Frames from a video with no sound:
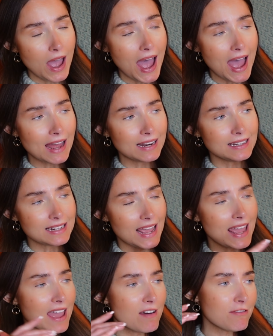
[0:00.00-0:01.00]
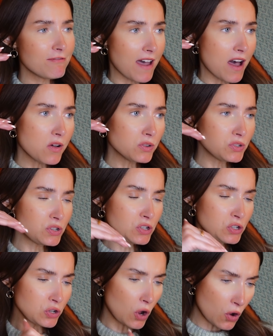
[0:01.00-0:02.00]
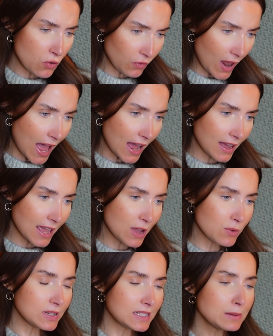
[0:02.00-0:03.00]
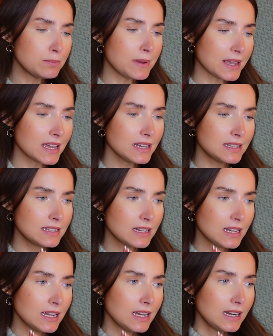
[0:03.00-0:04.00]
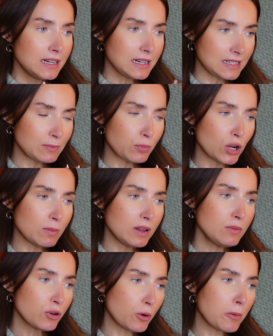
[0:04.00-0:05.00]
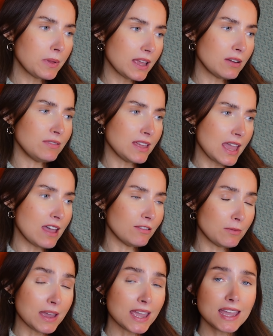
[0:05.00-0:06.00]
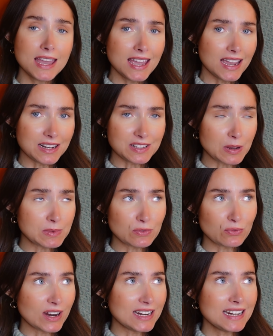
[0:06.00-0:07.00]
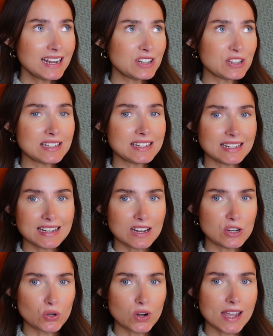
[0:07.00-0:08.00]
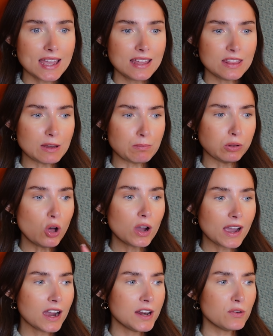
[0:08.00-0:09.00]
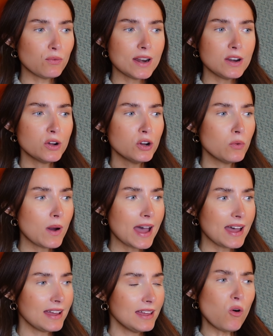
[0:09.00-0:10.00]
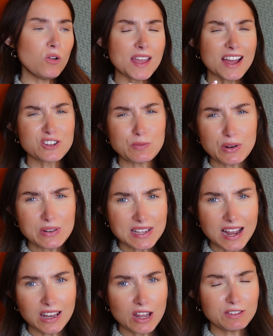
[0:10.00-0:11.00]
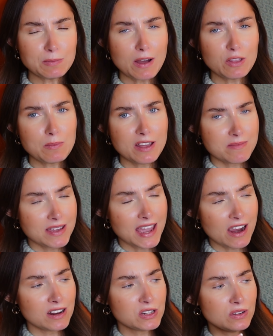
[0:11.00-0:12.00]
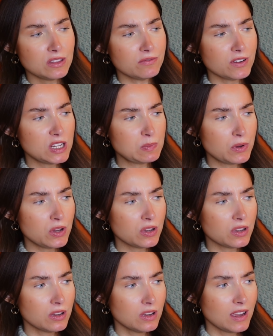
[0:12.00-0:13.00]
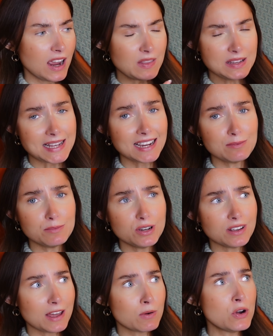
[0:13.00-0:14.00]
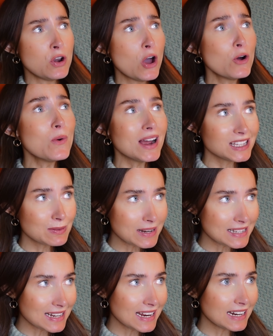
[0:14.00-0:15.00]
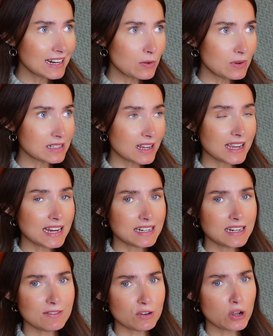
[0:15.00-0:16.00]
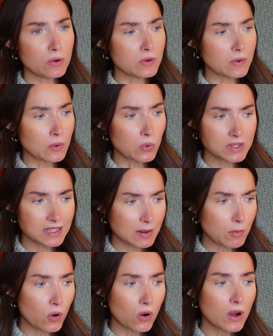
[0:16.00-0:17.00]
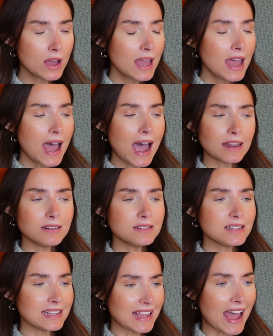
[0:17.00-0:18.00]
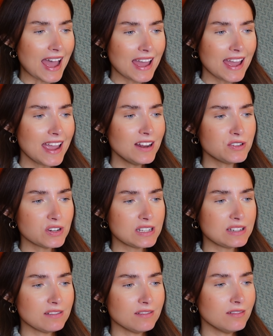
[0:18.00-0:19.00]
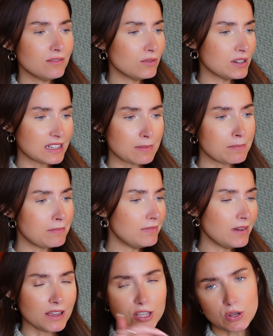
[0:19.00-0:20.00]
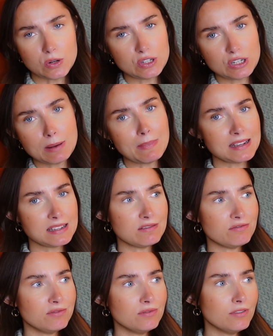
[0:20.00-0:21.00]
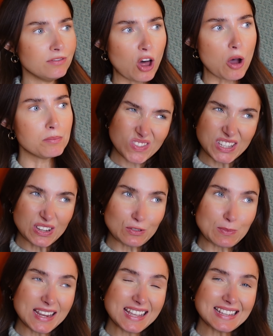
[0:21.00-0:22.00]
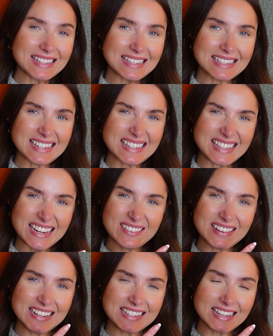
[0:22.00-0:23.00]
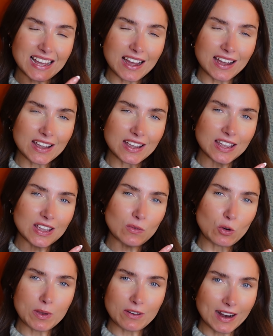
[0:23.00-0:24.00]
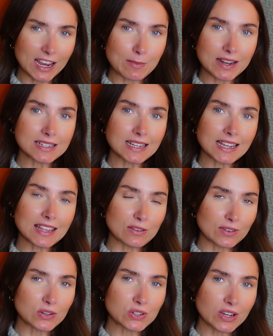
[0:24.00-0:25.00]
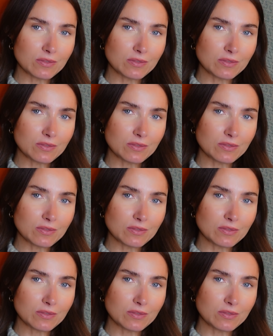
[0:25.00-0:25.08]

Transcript: and it fell so flat. It was the biggest disappointment probably of the year for me in terms of reading. I just didn't enjoy it. The plot kind of went nowhere. All the attributes that I loved about the male main character in the first book, in the second book, they were nowhere to be seen. It was like he didn't even know who he was anymore. And yeah, it just was a huge, massive flop. So for me, this isn't a series I will be recommending in the future.